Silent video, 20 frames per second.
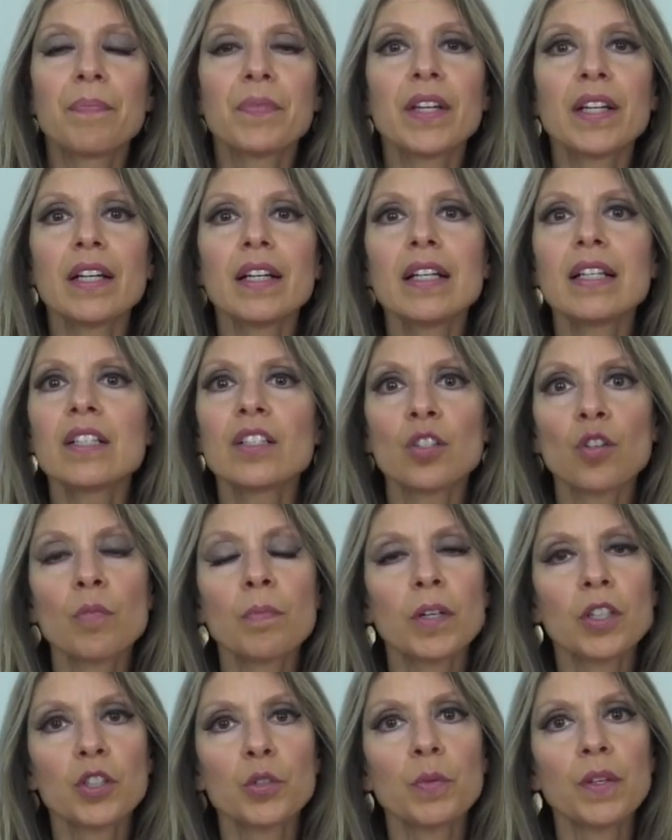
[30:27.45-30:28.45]
than it is so
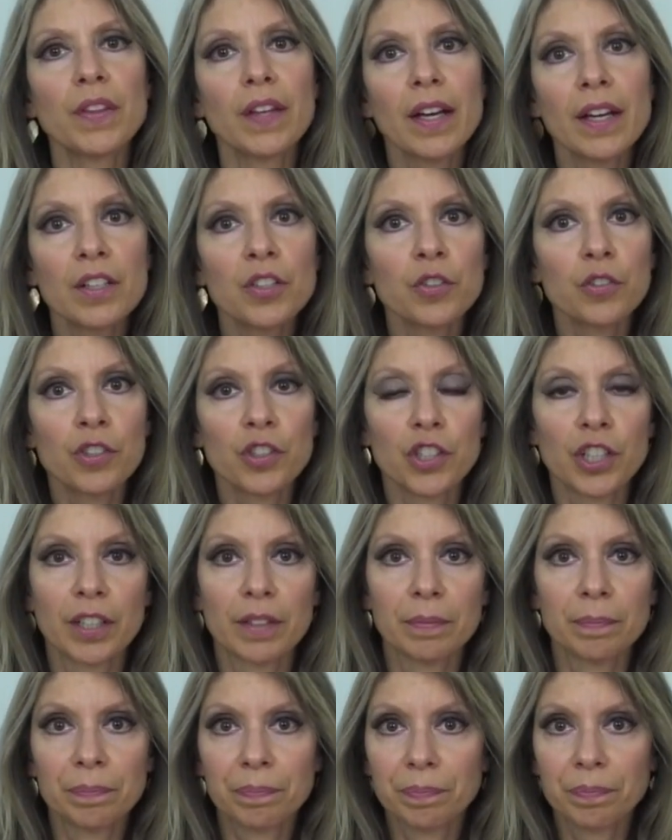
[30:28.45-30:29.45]
much with
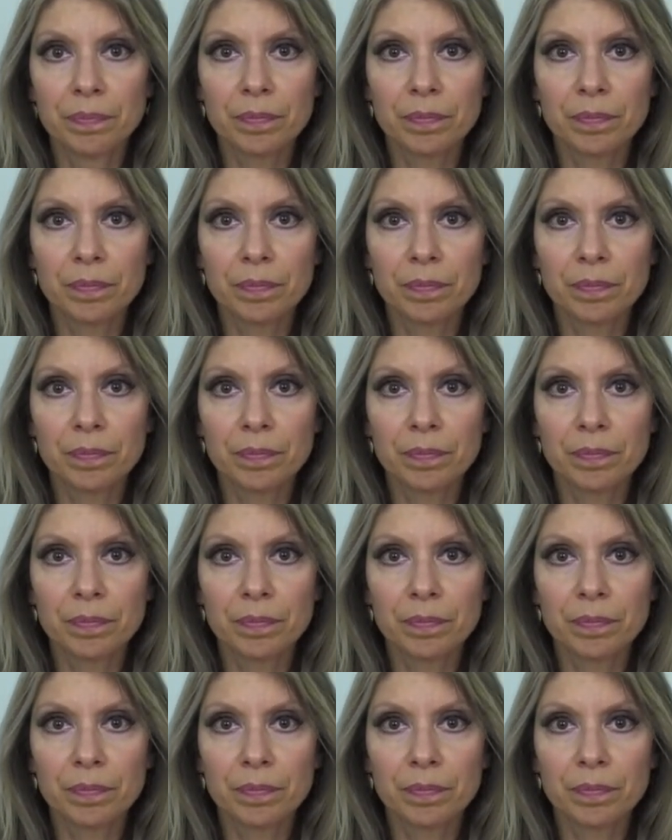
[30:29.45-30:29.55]
estrogen.